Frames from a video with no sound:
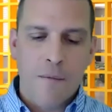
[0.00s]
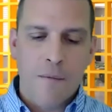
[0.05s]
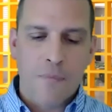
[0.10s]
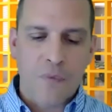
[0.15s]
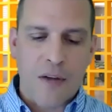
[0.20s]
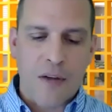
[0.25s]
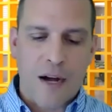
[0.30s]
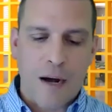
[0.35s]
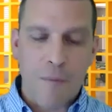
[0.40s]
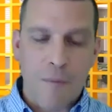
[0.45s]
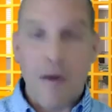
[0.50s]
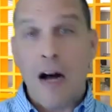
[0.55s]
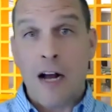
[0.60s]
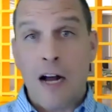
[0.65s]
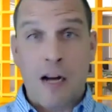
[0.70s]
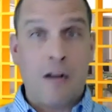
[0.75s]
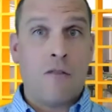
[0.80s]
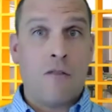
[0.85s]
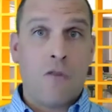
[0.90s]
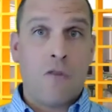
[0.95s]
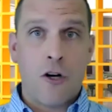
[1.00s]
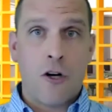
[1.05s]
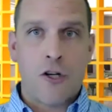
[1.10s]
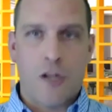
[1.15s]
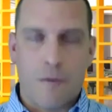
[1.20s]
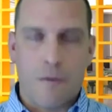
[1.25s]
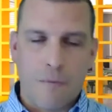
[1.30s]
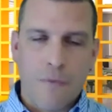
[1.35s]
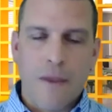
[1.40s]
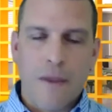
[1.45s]
a
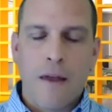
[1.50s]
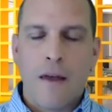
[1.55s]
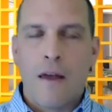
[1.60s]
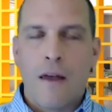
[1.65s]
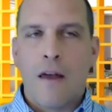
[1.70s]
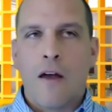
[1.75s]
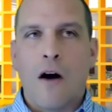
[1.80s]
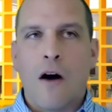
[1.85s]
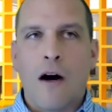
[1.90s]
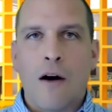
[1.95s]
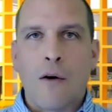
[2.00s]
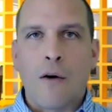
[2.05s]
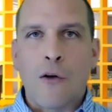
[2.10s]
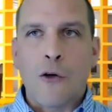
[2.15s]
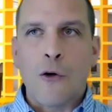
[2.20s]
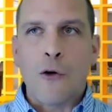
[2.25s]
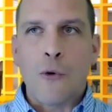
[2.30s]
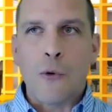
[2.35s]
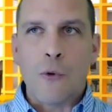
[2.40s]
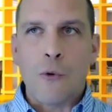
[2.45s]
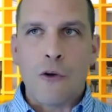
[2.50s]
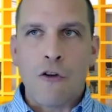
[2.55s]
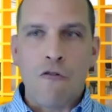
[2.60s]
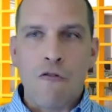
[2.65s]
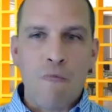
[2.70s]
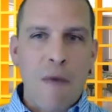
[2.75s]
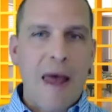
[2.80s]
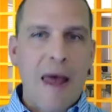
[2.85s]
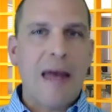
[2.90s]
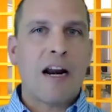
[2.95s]
conversion. You've
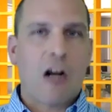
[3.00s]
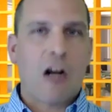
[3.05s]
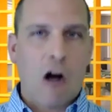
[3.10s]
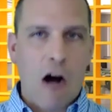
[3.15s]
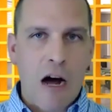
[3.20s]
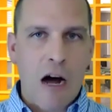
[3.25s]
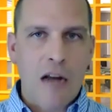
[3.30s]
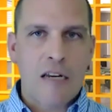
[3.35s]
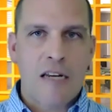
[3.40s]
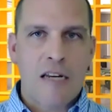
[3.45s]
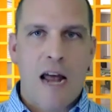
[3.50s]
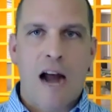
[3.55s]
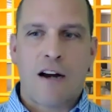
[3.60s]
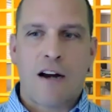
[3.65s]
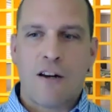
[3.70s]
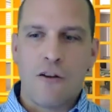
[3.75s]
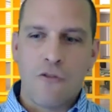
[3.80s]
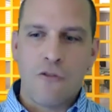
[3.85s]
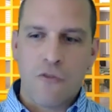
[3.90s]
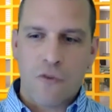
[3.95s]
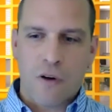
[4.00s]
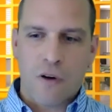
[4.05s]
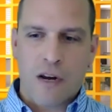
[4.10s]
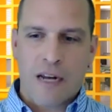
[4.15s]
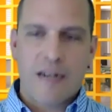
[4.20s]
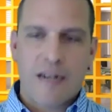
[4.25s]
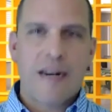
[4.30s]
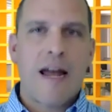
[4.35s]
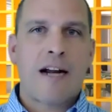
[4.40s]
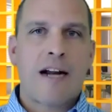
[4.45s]
made a contact, you've
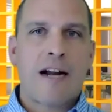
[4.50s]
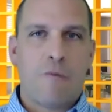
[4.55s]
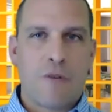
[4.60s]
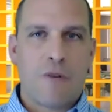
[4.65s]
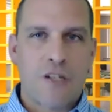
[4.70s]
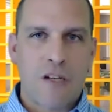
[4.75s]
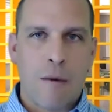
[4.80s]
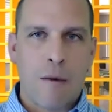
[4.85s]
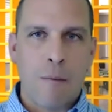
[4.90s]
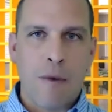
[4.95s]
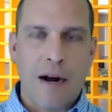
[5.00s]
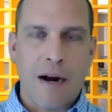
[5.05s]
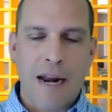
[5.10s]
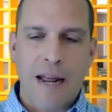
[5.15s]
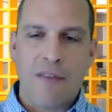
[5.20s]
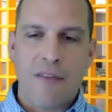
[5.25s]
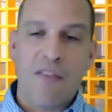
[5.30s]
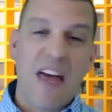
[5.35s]
connected with somebody.